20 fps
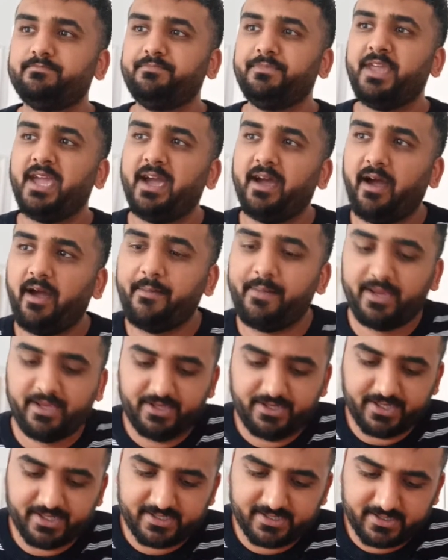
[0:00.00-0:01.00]
Yeah, I mean,
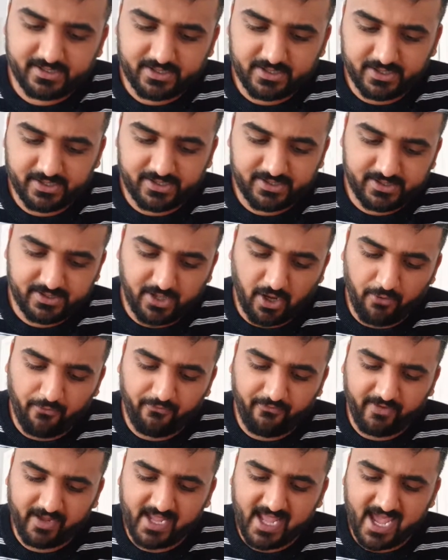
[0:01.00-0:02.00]
just don't
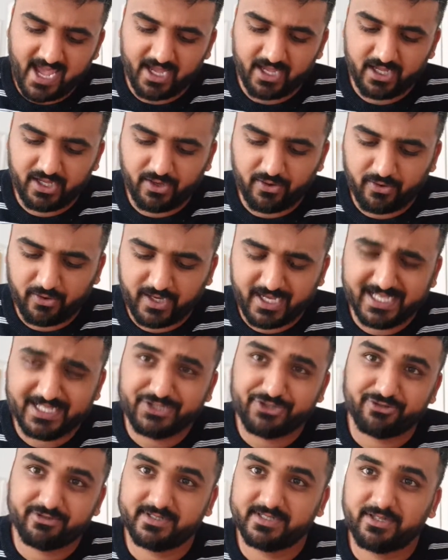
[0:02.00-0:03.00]
forget your
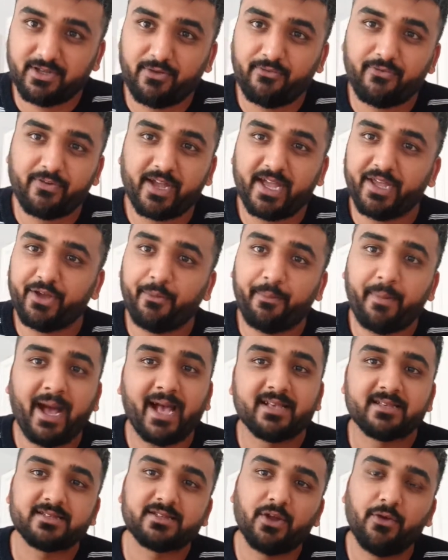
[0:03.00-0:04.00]
history, don't forget your
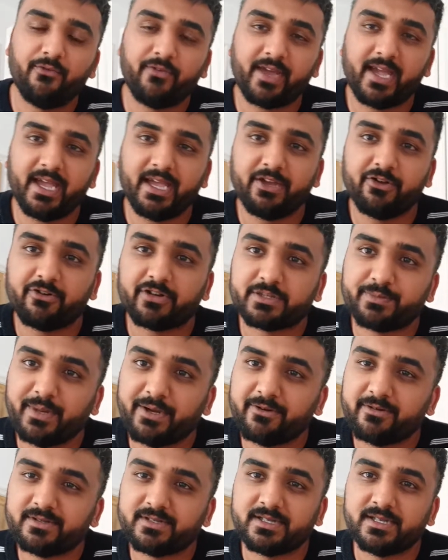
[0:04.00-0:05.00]
past, don't forget your
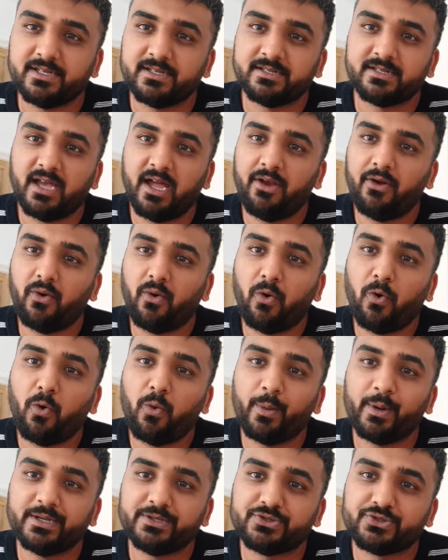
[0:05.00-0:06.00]
experiences, and
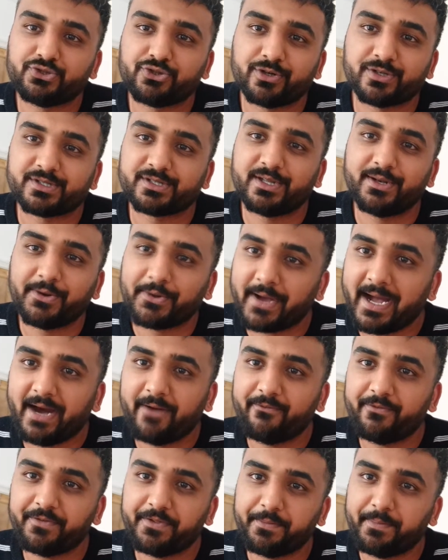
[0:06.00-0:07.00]
always trust and look
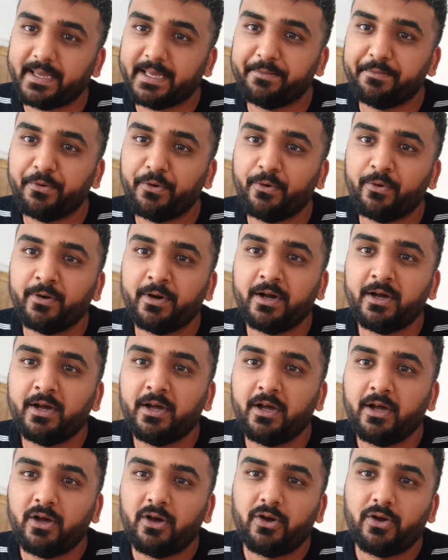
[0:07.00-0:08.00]
out for the people
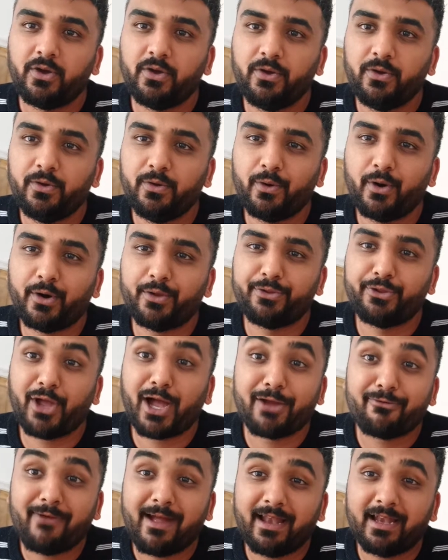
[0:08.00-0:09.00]
who are
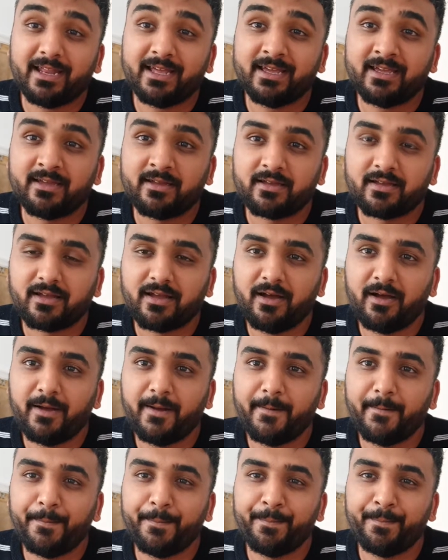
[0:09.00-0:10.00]
directly
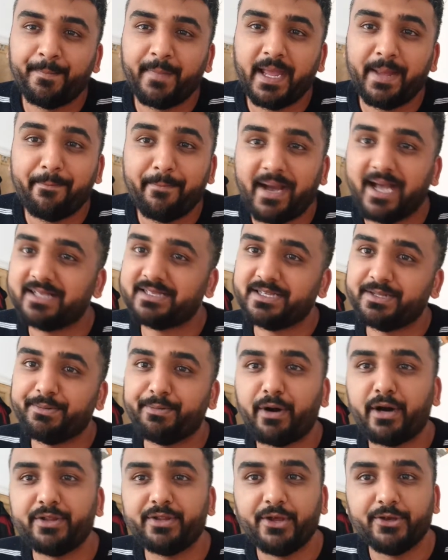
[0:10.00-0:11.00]
impacted
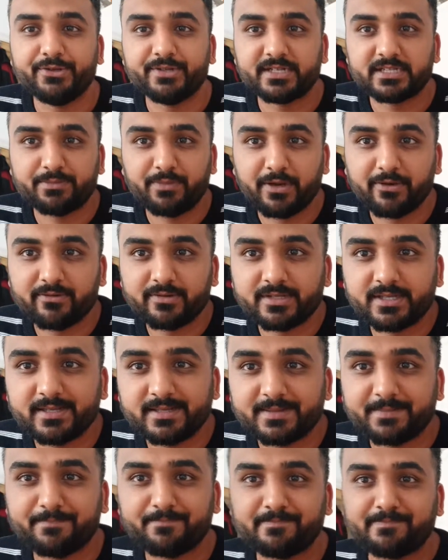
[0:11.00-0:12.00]
by those experiences.